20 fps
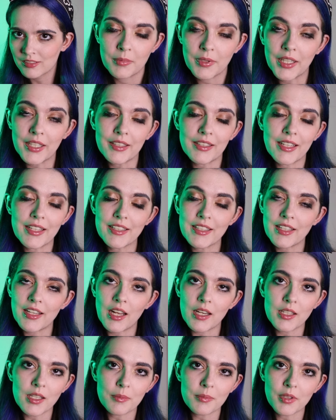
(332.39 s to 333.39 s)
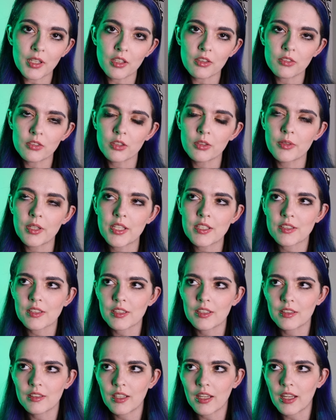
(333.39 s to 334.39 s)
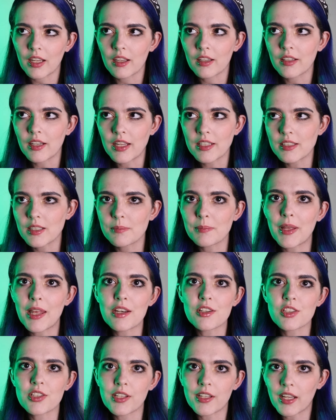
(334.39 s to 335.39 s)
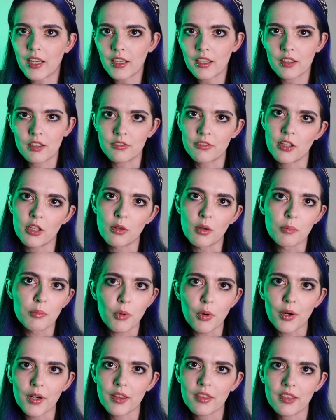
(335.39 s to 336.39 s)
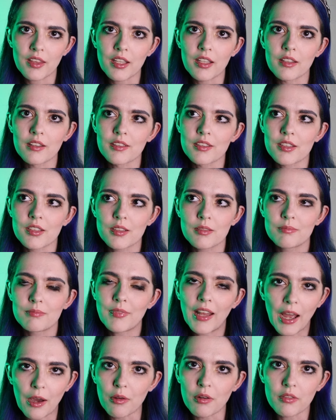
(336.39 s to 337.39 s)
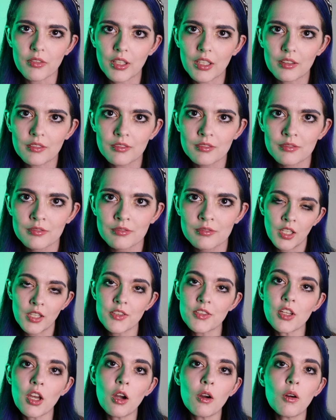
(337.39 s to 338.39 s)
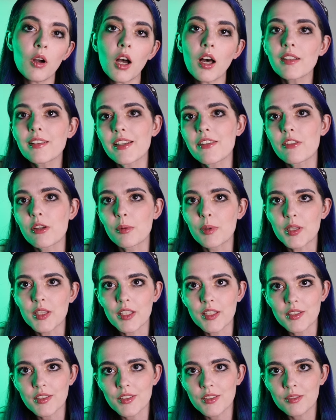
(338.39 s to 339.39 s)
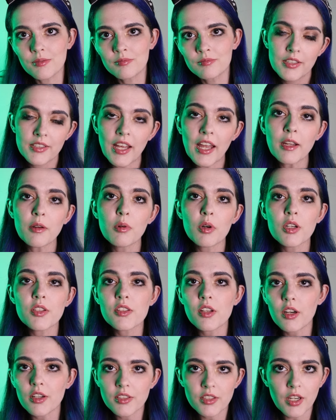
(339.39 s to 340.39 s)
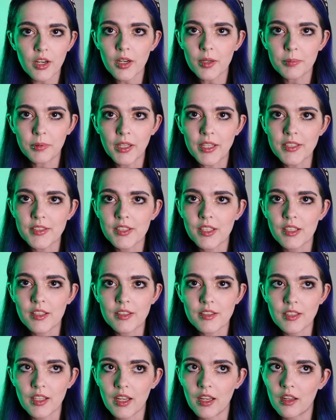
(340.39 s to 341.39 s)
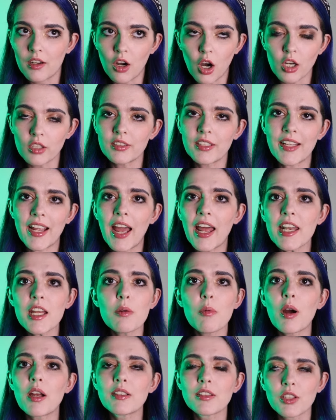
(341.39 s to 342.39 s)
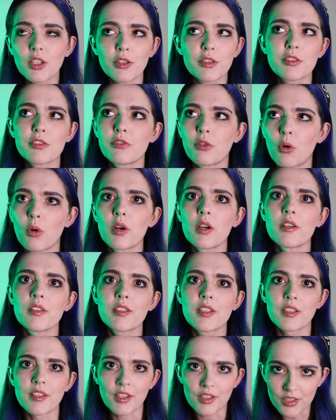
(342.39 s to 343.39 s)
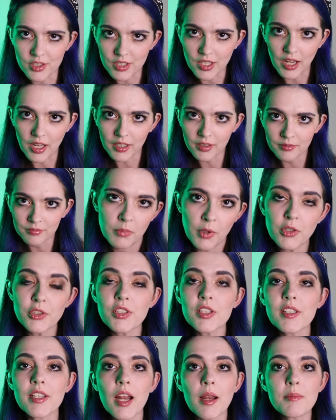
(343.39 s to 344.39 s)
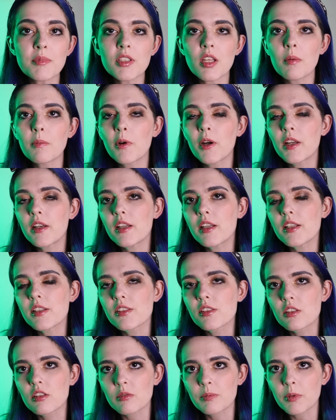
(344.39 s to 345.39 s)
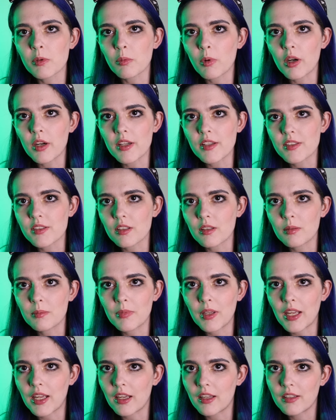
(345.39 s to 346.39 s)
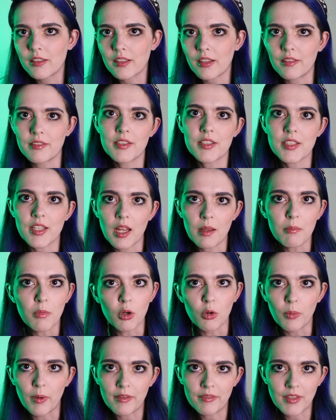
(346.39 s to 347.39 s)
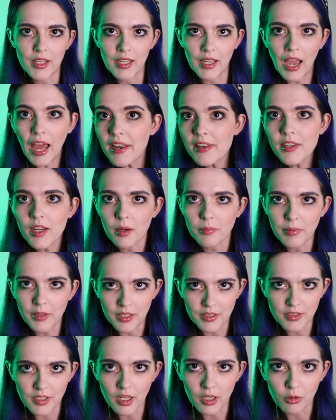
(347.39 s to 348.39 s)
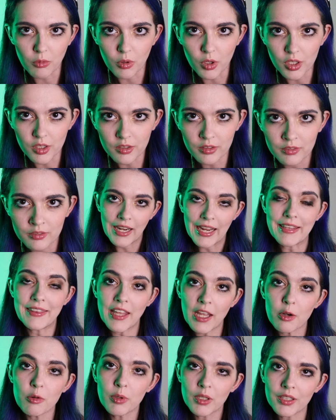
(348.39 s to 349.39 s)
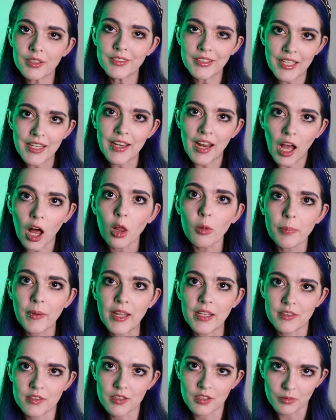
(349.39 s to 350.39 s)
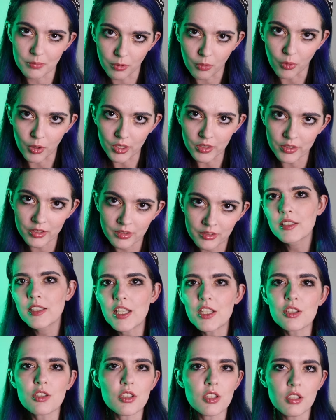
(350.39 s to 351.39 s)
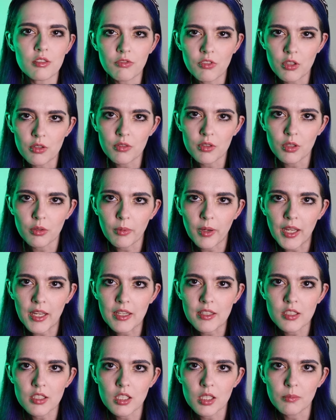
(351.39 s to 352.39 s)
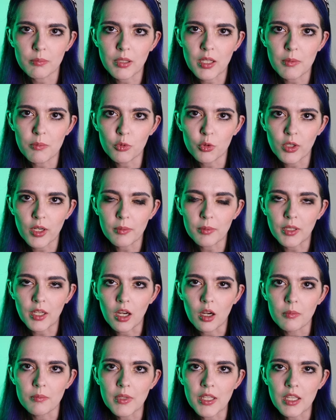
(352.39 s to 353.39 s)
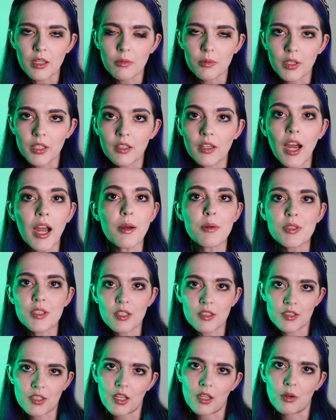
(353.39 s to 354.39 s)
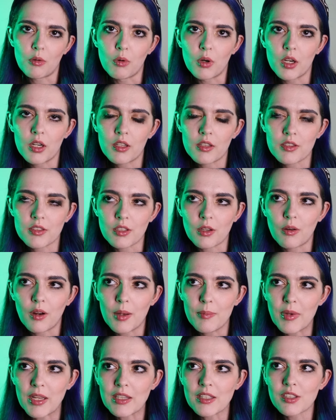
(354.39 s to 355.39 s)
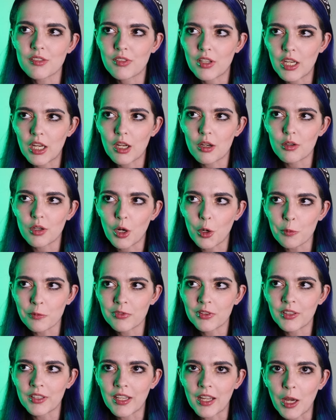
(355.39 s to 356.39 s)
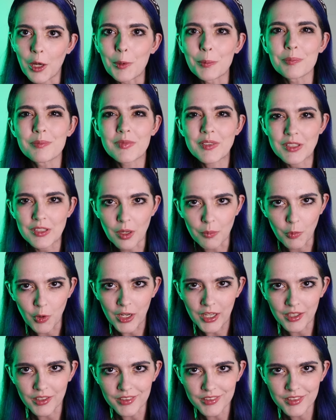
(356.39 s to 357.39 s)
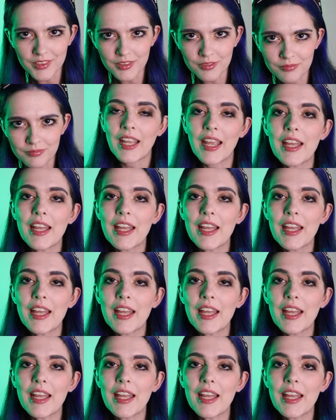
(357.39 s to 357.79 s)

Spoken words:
But I did end up there for a reason, and I did manage to get a few important things out of it. And so I'll leave you with this. Psych wards are scary places, and hardly anyone looks forward to their stay. Most of the time, someone is super worrisome and unstable when they end up in a psych ward, and they will need help and support. These are just a few of the ways that people were able to help me when I was in a psych ward, and so I made this video to hopefully help someone else.